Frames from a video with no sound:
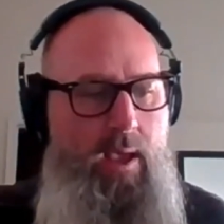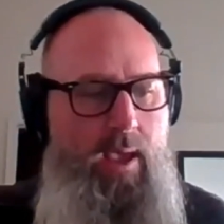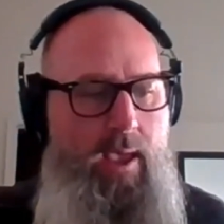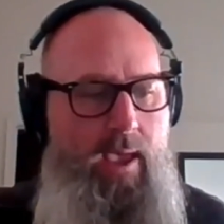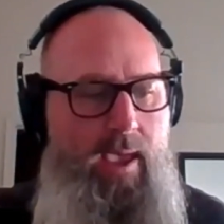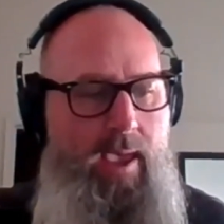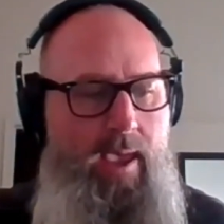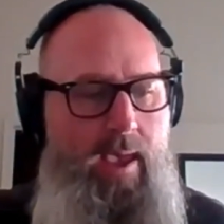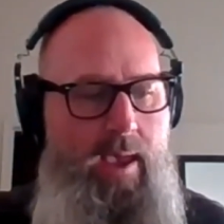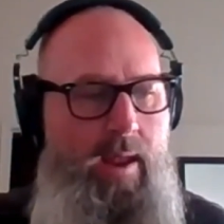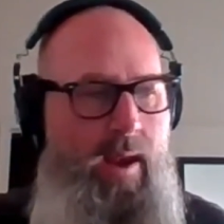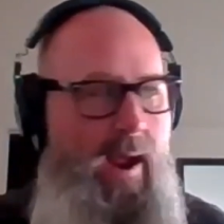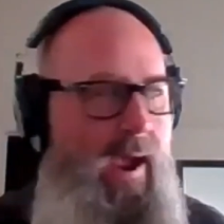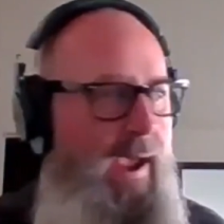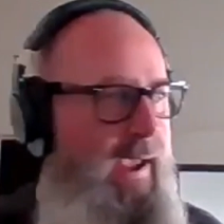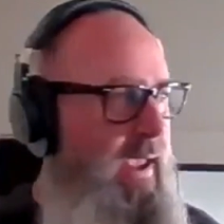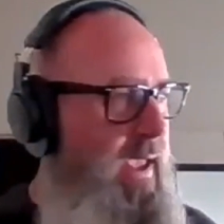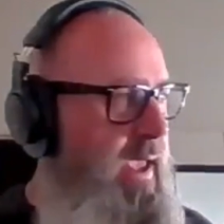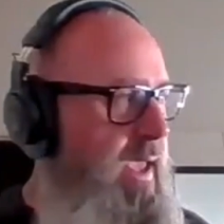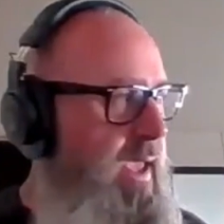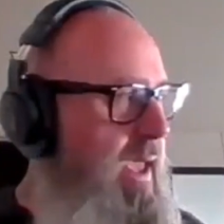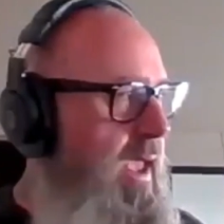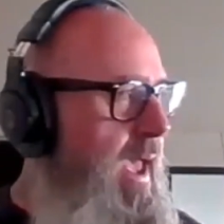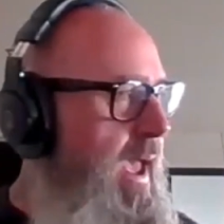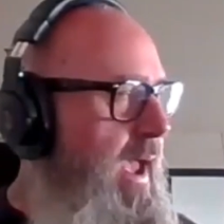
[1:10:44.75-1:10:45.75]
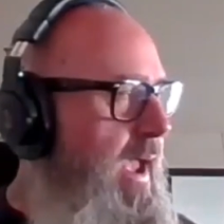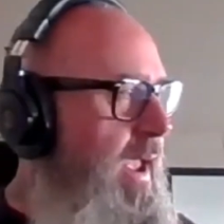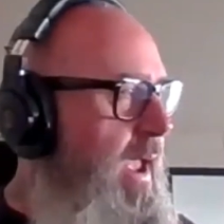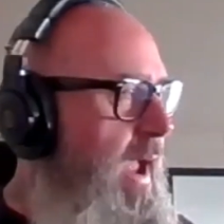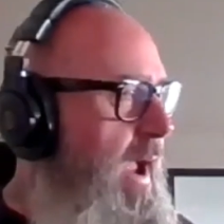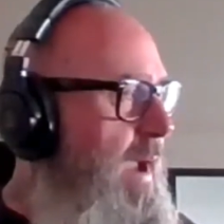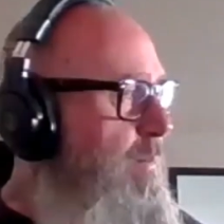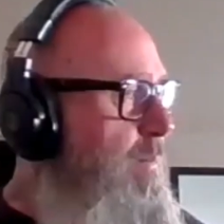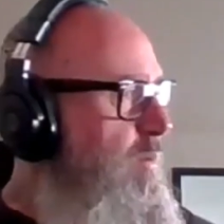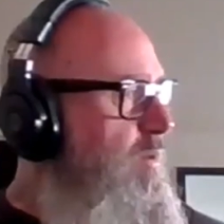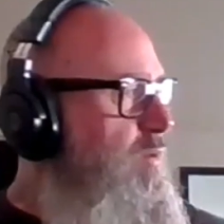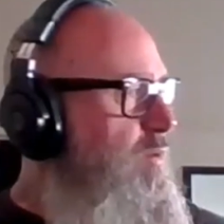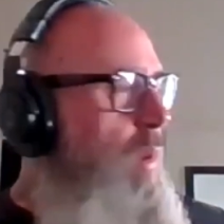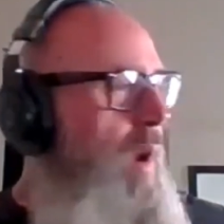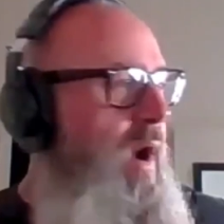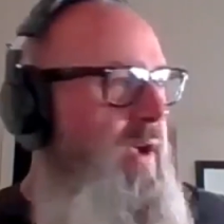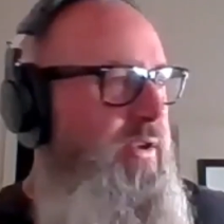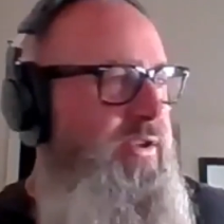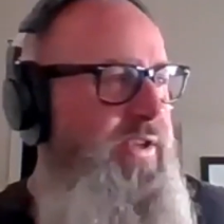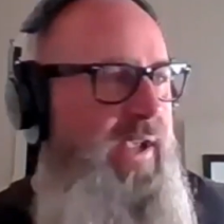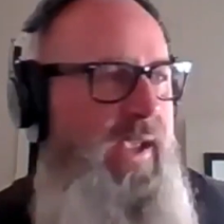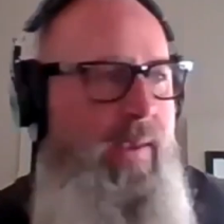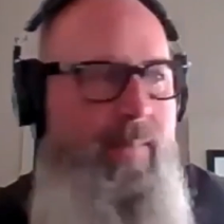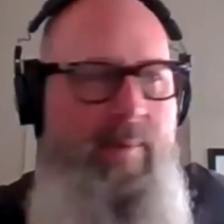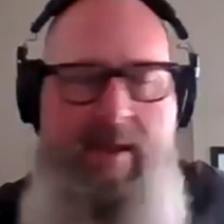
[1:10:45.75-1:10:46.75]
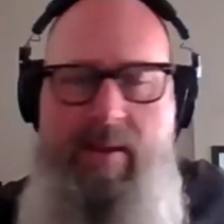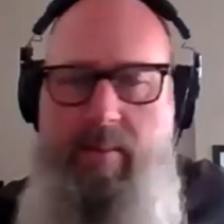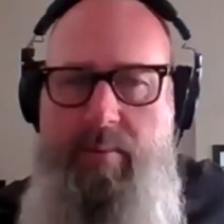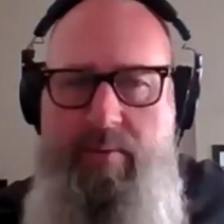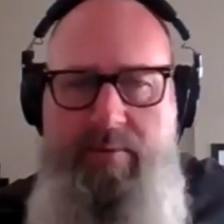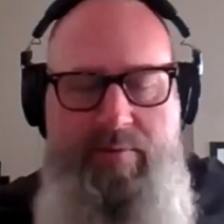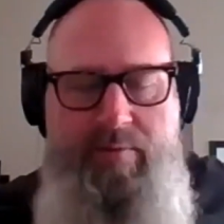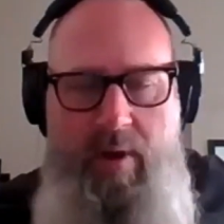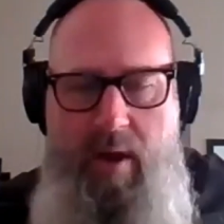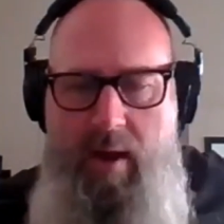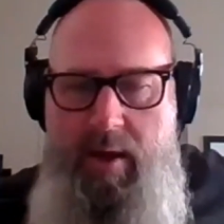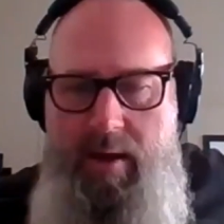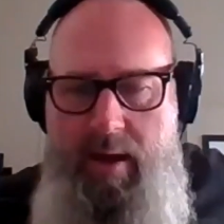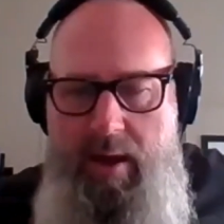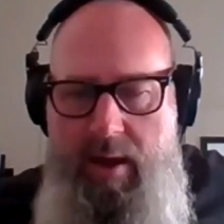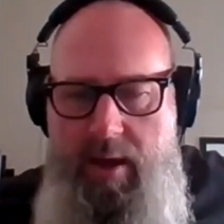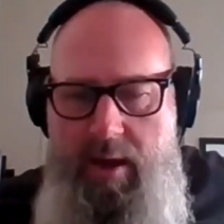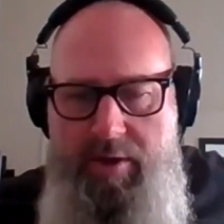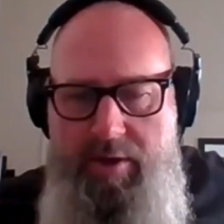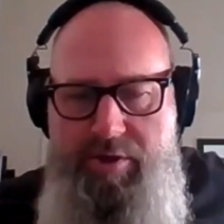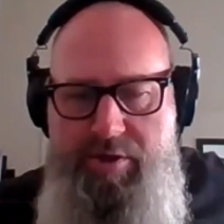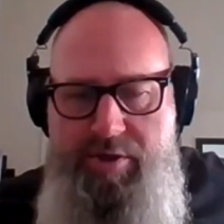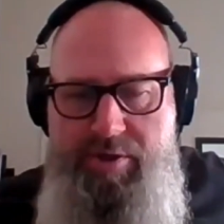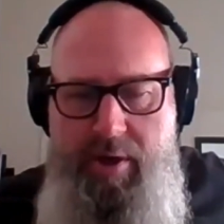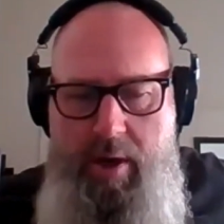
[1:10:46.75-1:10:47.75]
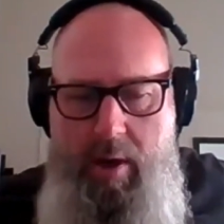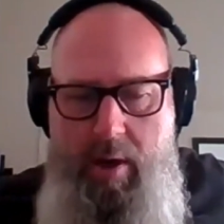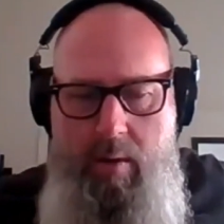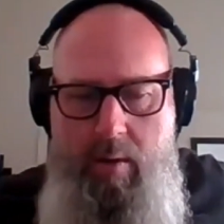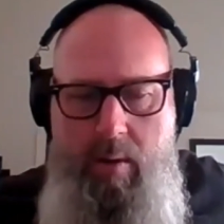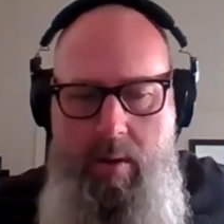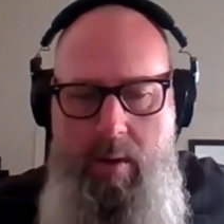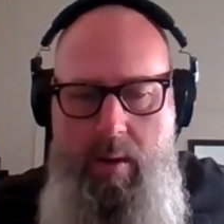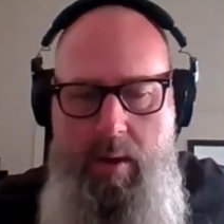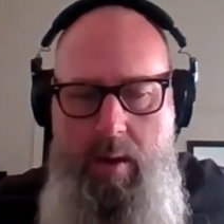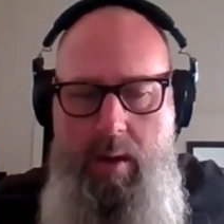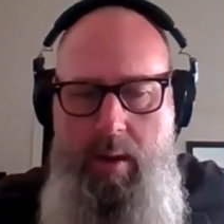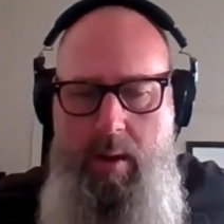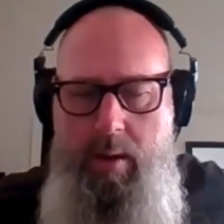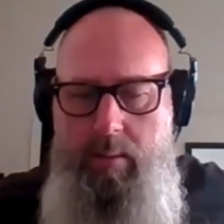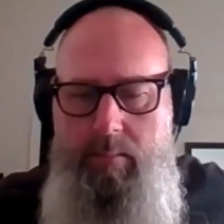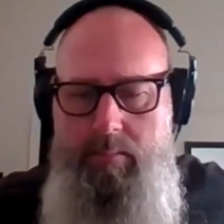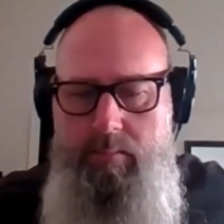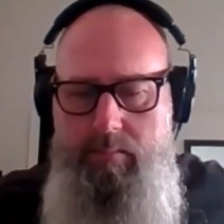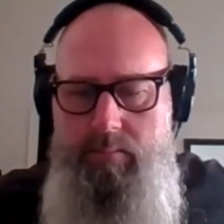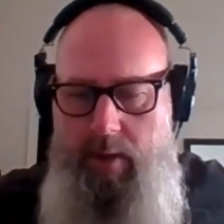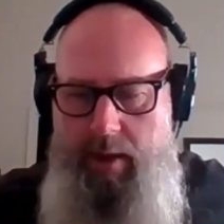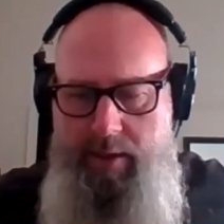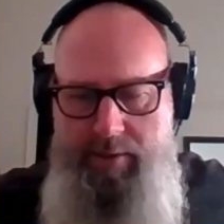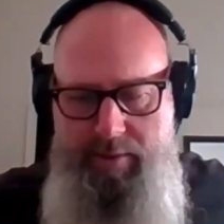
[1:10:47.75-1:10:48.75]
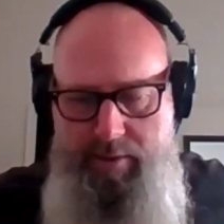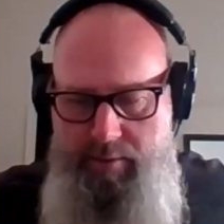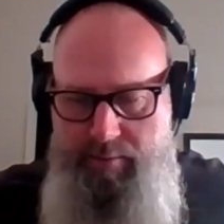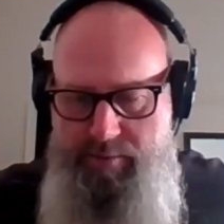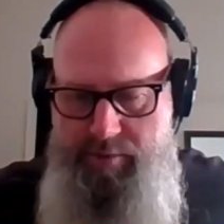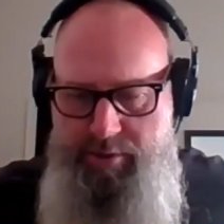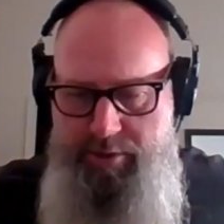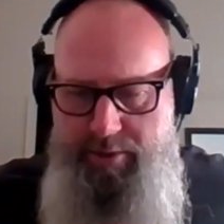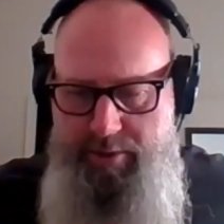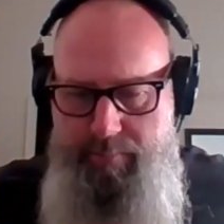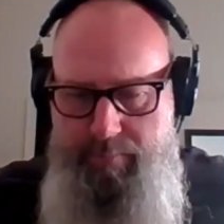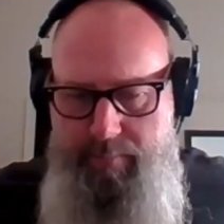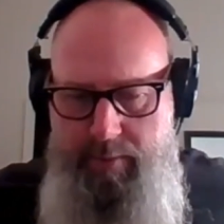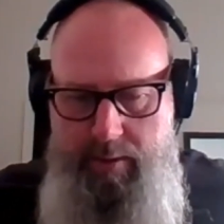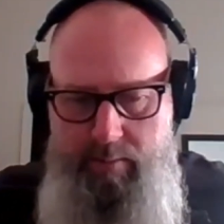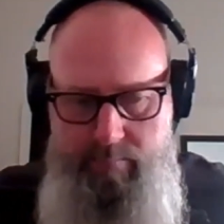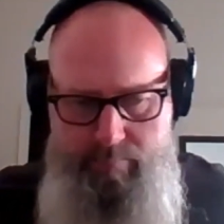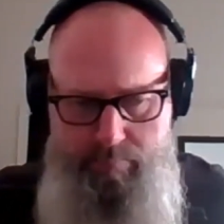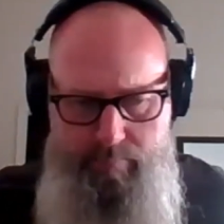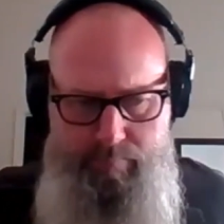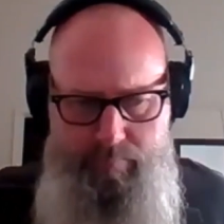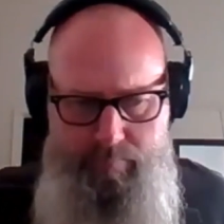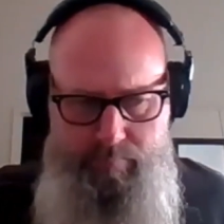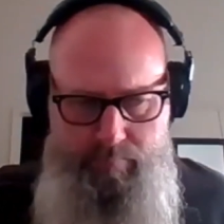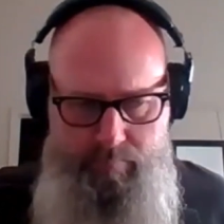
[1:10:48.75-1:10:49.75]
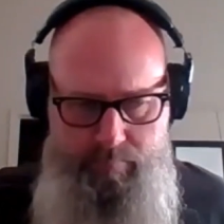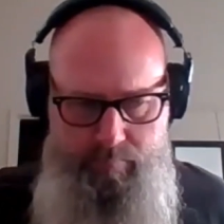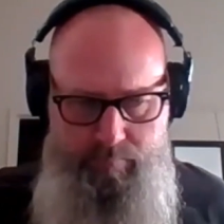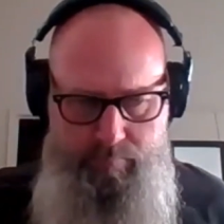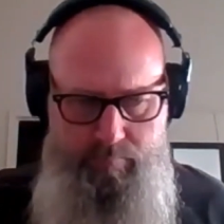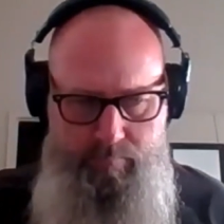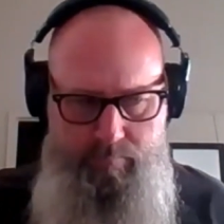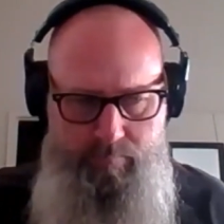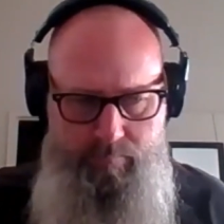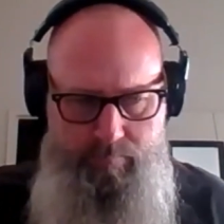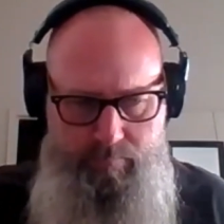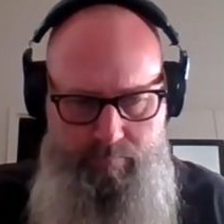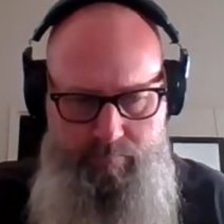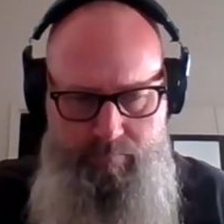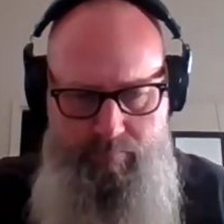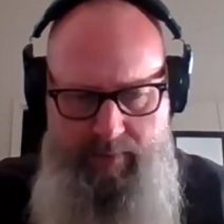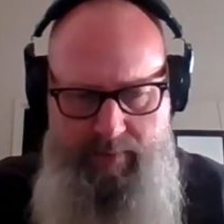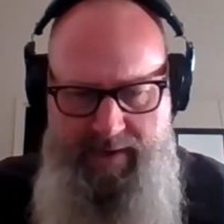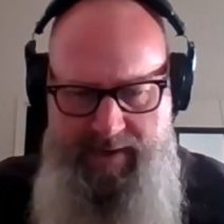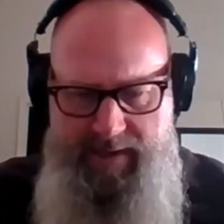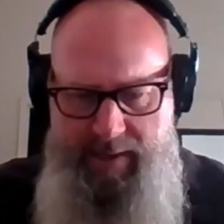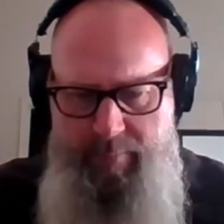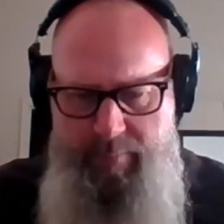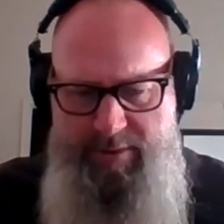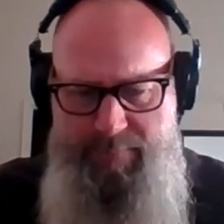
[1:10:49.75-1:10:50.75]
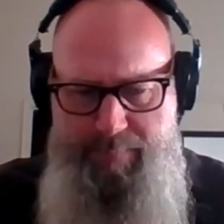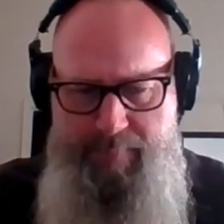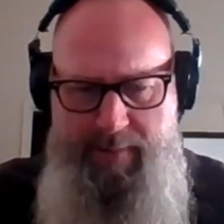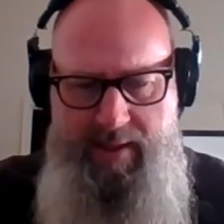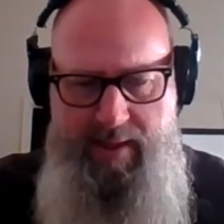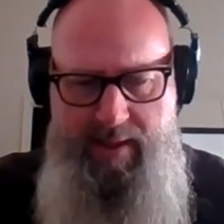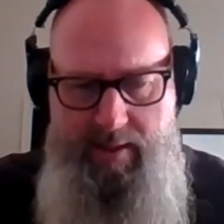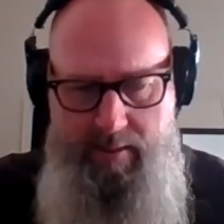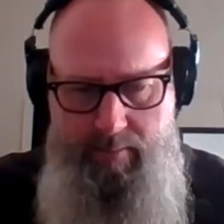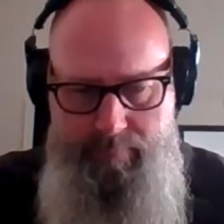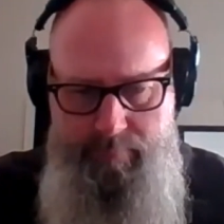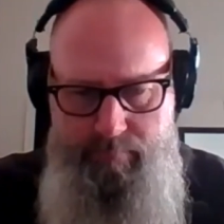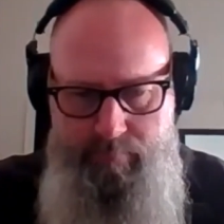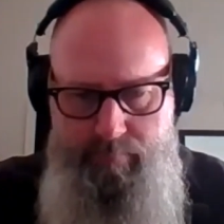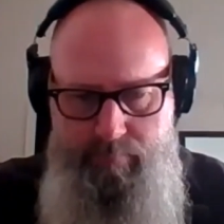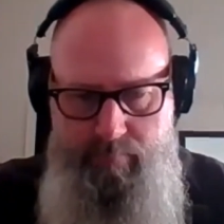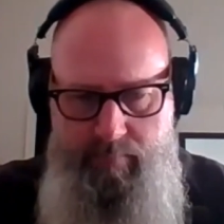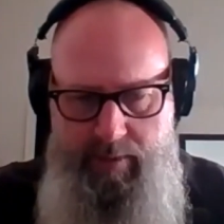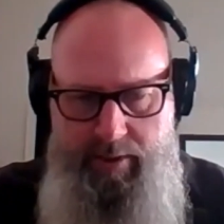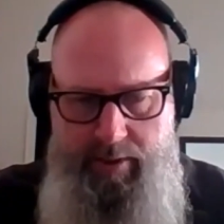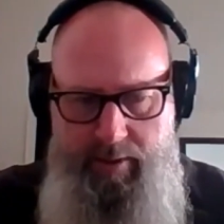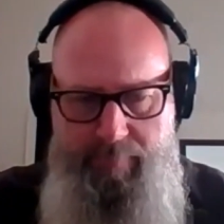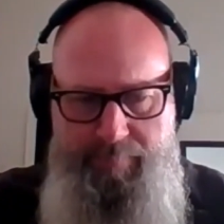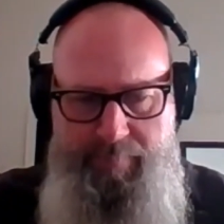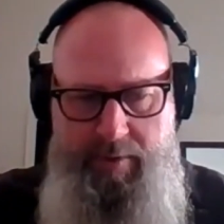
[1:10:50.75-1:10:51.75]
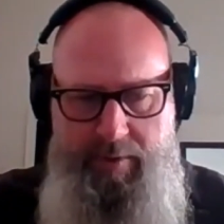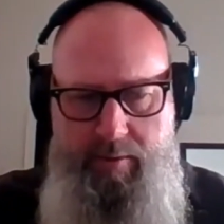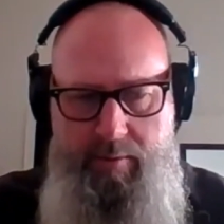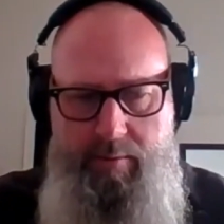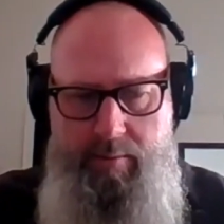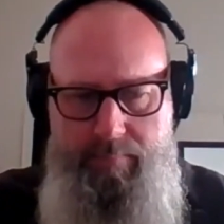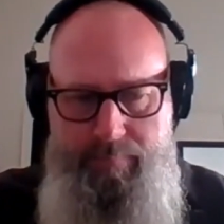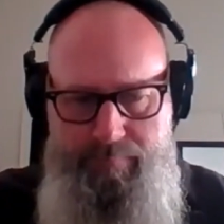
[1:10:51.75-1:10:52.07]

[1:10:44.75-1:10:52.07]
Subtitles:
and I was watching him, and he was on a show on YouTube, and he was being interviewed